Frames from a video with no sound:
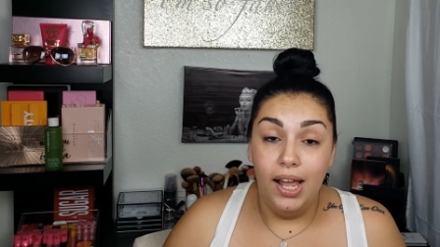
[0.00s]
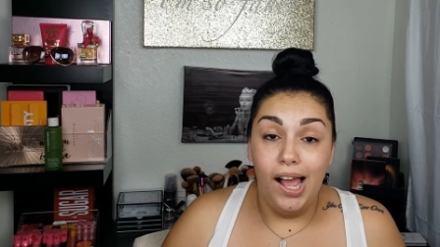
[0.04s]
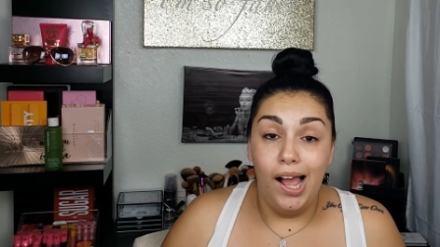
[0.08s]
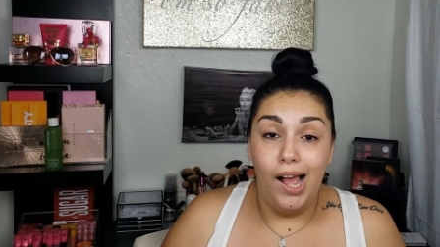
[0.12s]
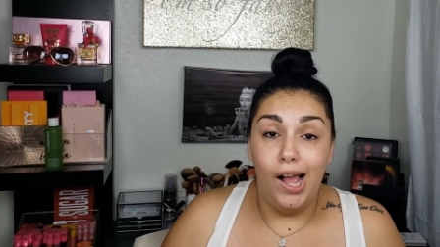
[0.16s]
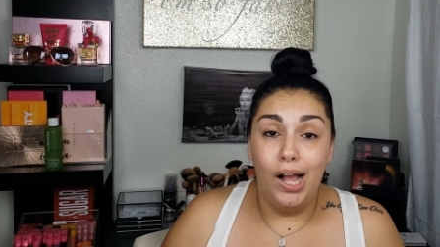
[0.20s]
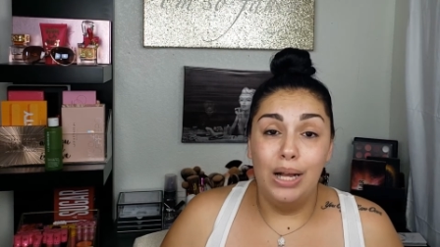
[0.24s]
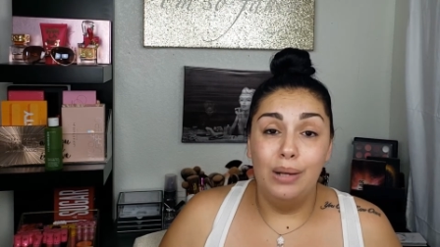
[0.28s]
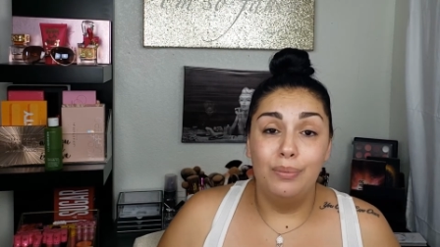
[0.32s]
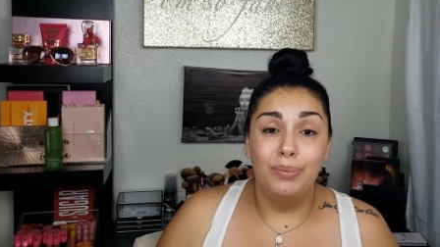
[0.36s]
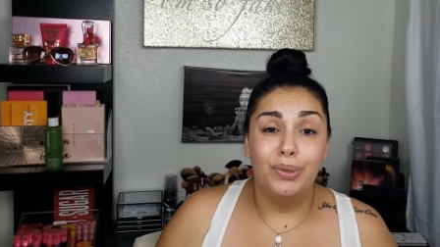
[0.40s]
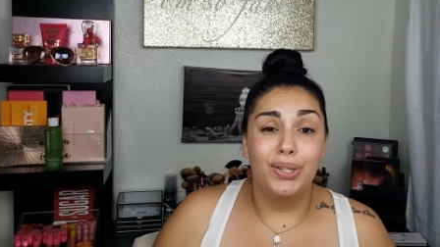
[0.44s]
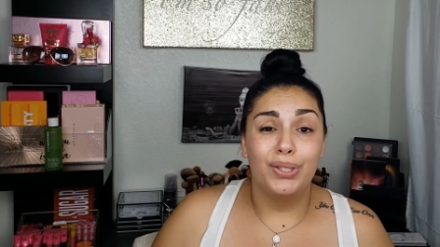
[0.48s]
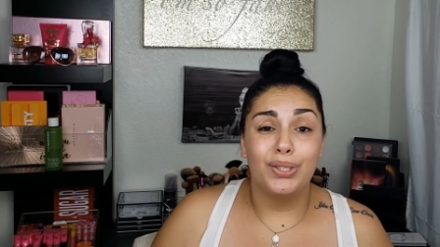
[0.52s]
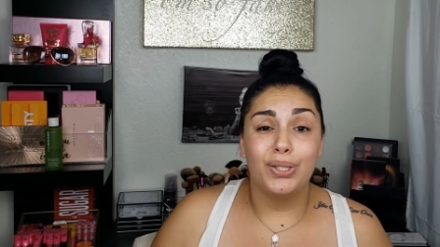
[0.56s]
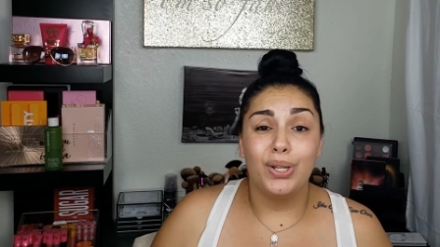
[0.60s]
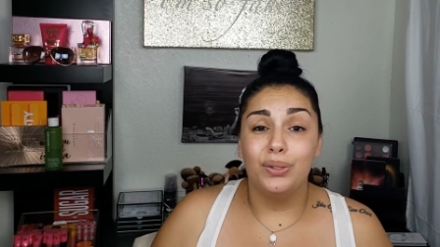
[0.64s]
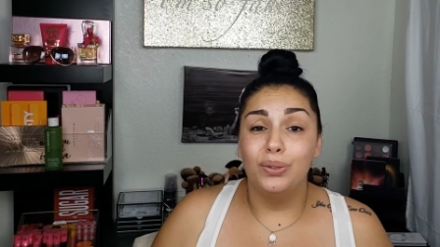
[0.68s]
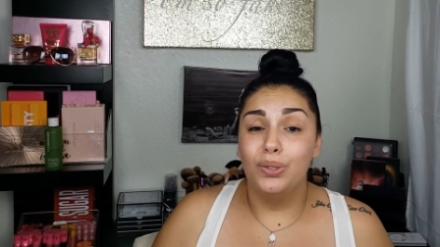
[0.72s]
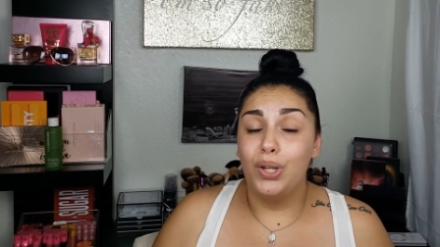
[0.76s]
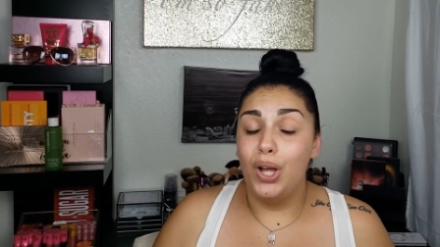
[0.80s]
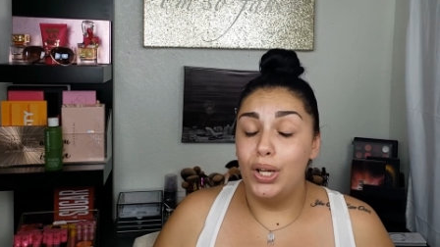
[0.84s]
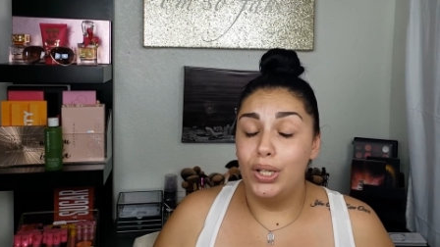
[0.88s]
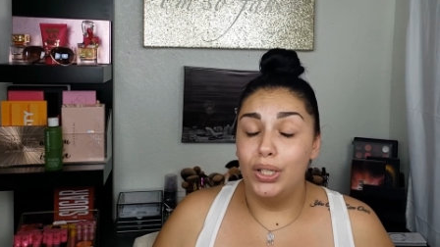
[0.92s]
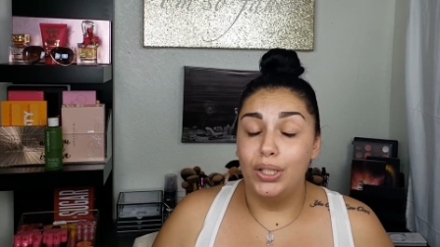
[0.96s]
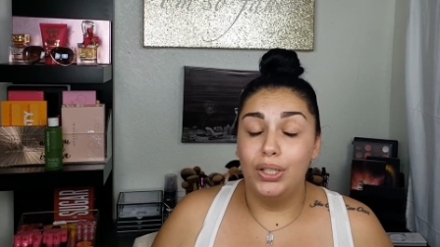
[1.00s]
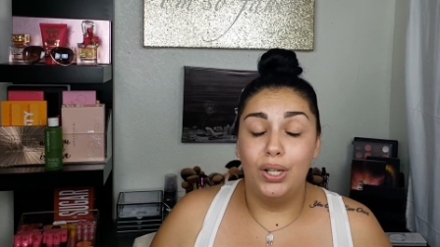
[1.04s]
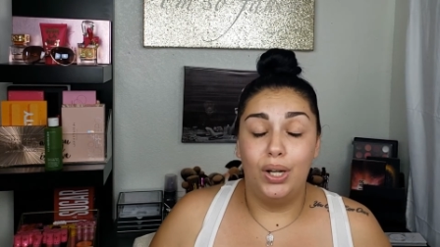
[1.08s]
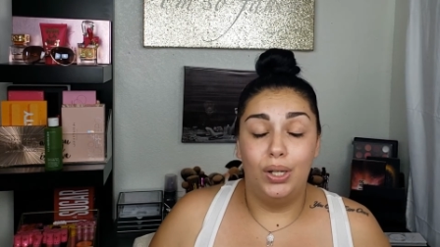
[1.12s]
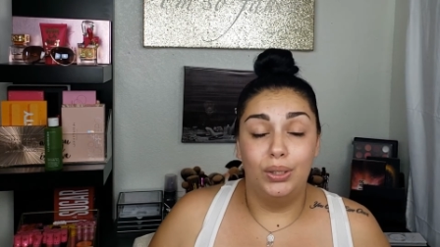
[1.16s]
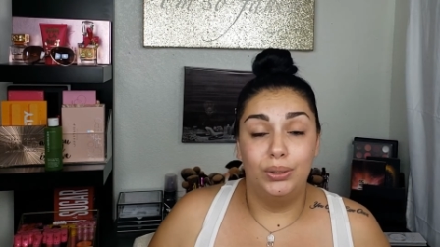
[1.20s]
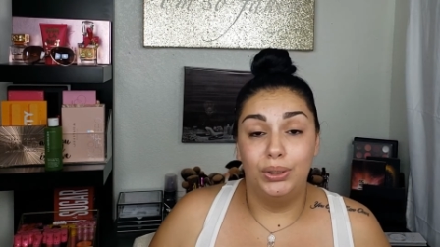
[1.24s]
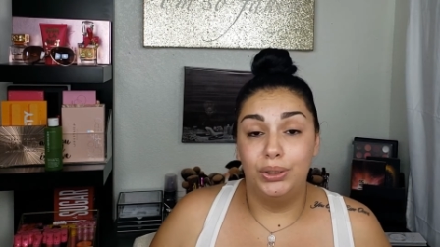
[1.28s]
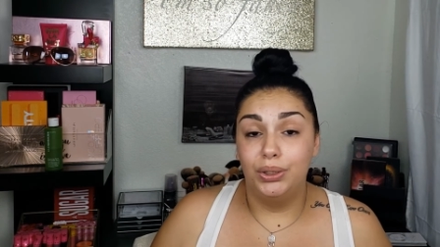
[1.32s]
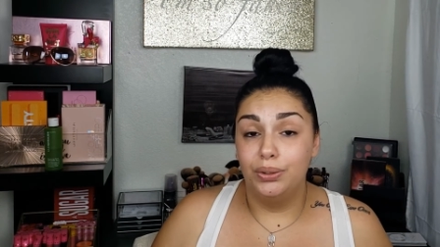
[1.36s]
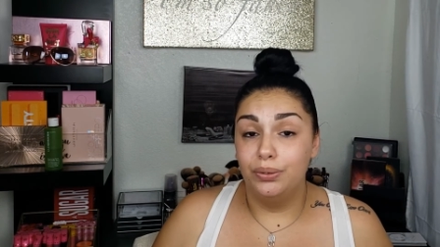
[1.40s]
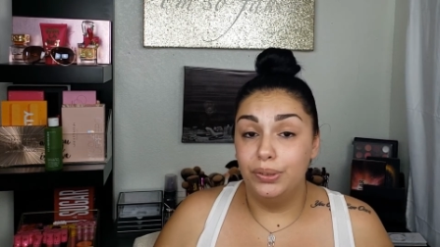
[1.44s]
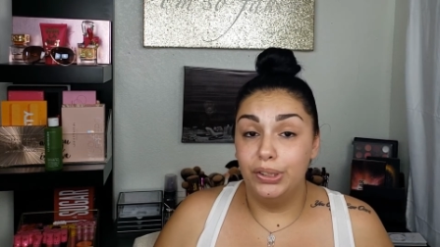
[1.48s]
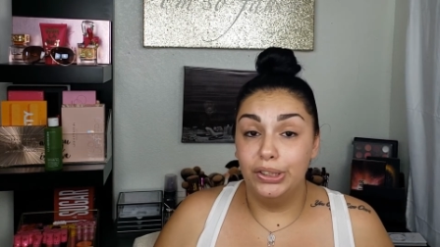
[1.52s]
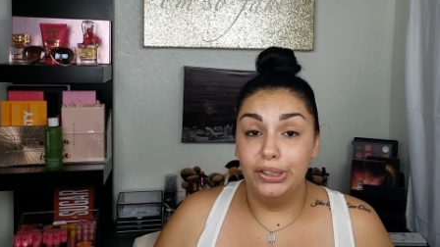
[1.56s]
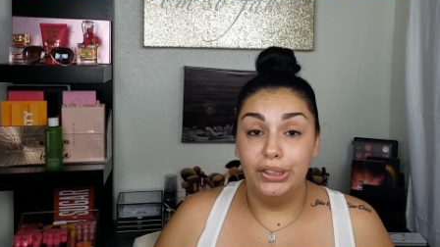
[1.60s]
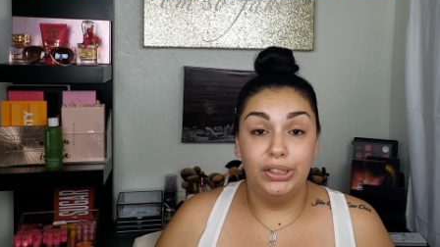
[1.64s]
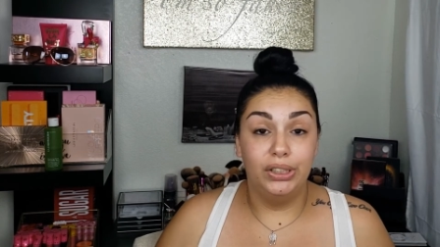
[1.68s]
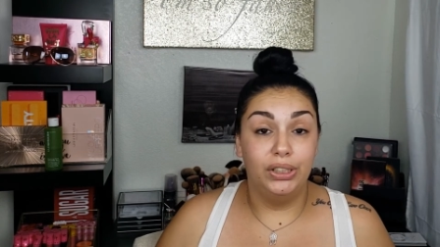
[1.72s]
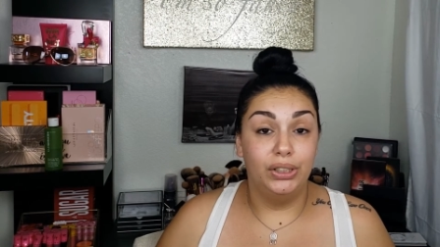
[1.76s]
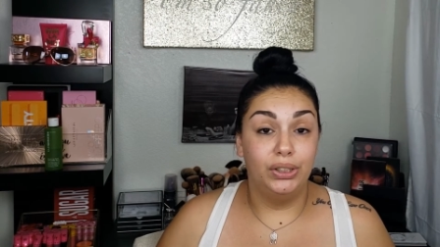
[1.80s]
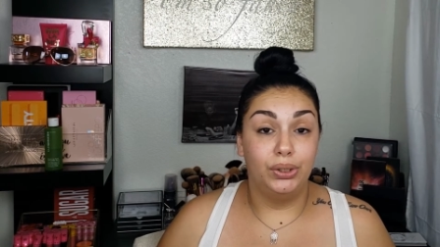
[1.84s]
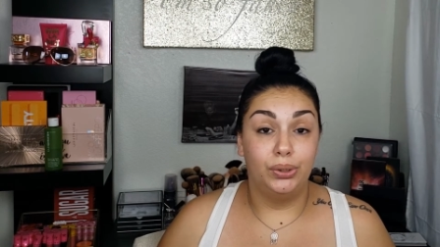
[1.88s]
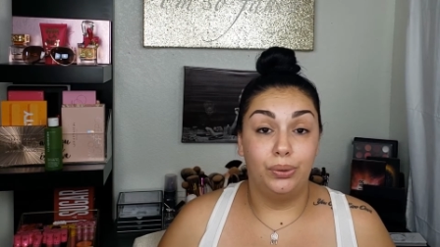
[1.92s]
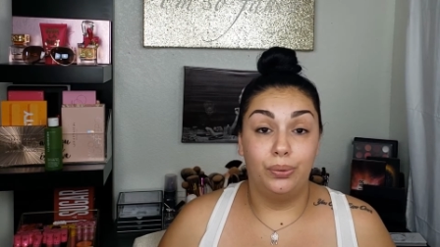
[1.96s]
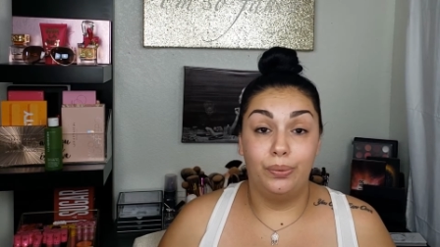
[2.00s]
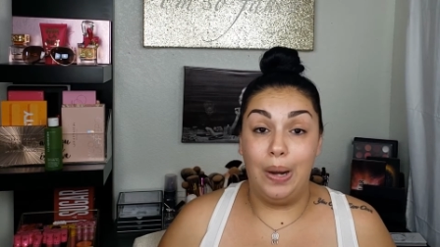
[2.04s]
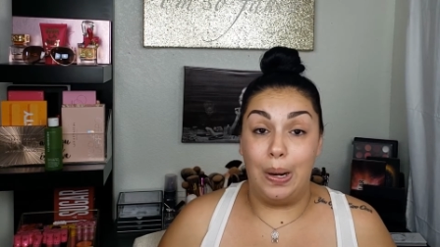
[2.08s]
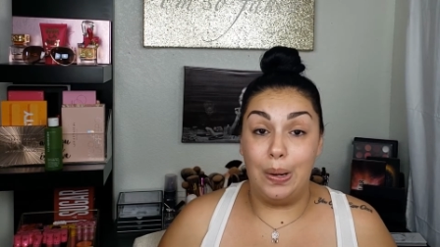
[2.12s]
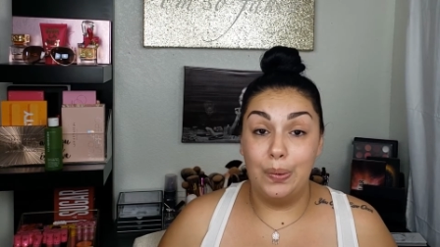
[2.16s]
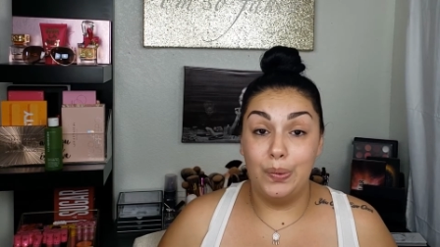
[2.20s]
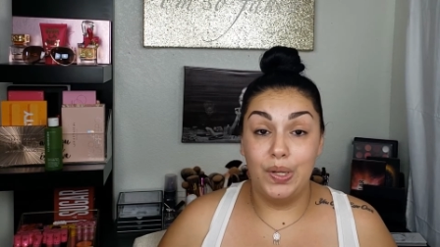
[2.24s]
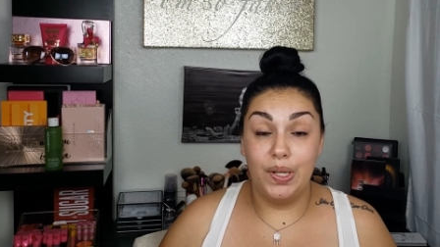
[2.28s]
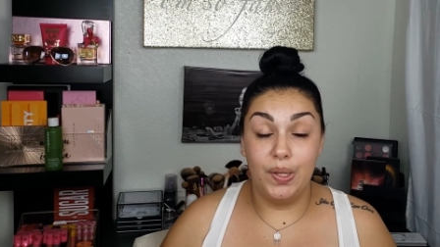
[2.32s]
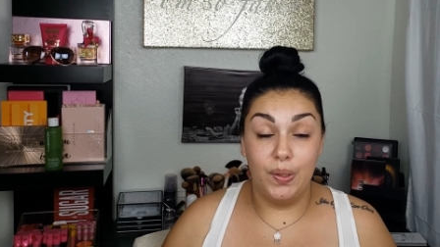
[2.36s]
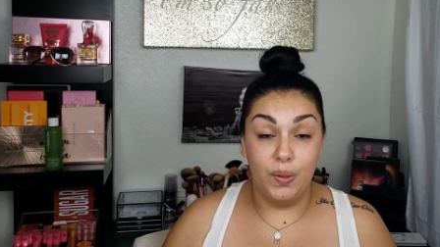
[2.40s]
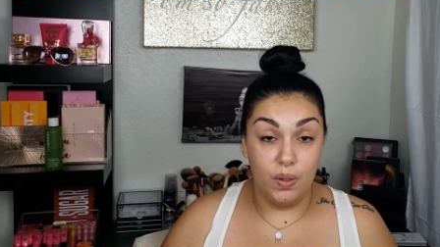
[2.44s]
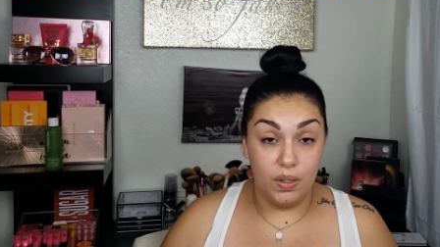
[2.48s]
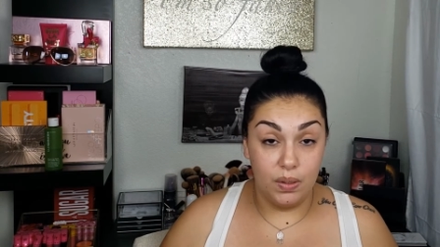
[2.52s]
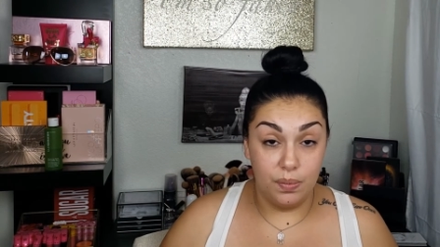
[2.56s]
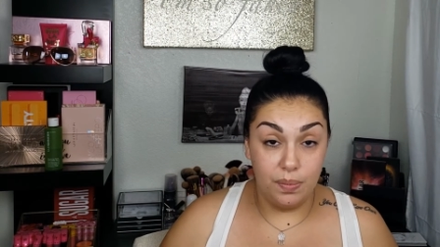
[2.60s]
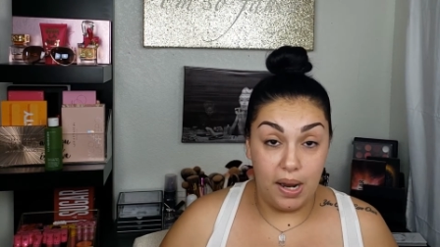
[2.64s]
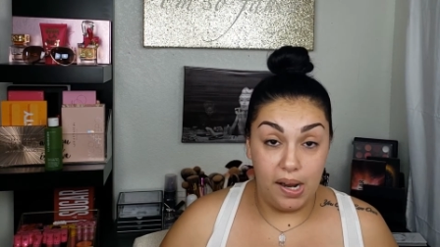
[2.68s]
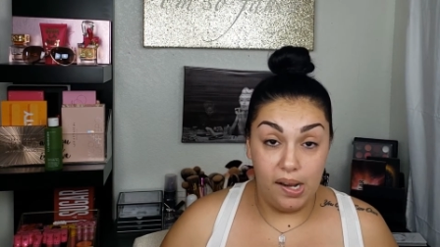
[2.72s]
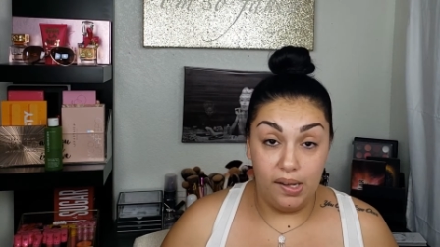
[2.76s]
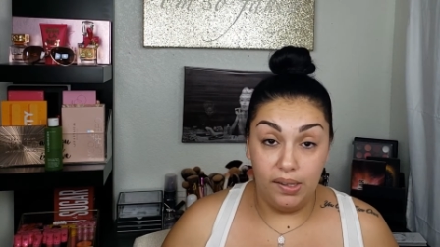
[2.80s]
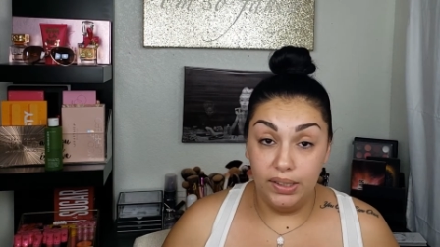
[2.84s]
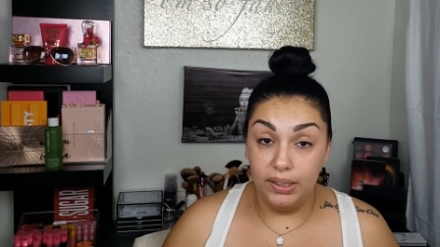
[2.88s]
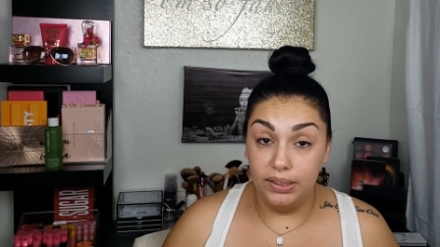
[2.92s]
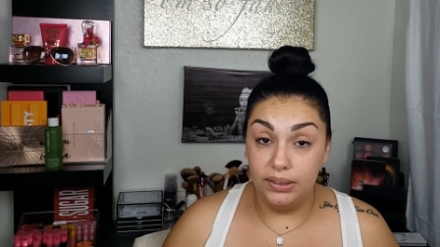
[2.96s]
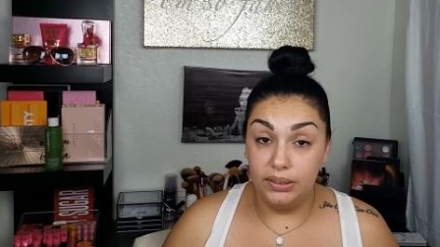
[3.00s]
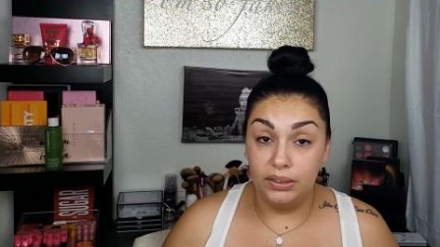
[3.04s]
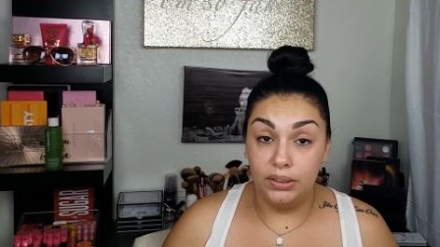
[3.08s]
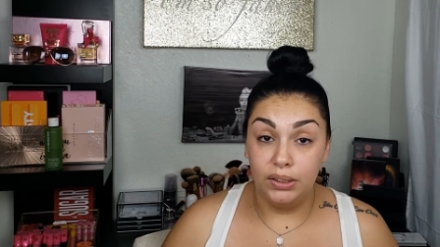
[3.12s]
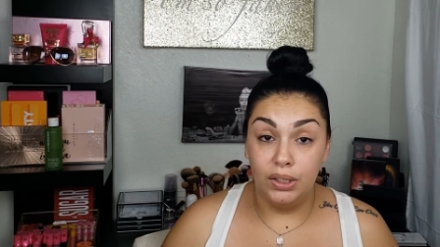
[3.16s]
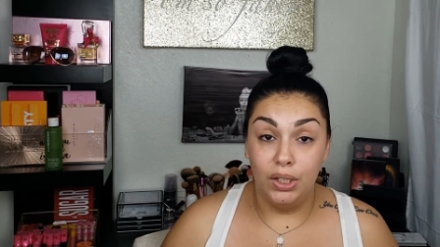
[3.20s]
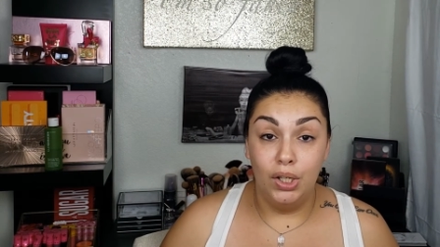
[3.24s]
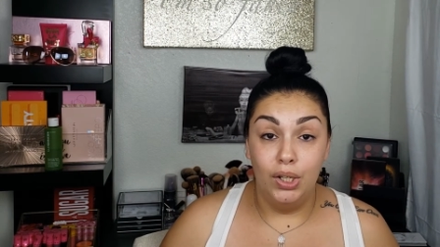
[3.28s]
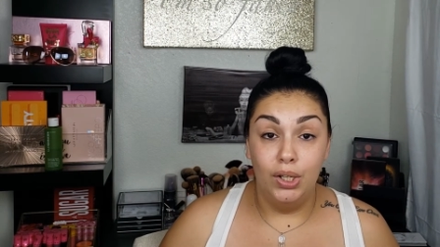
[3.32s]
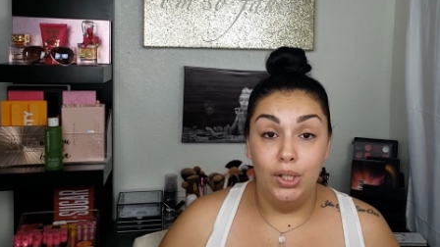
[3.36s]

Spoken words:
There's a lot of controversy surrounding these palettes,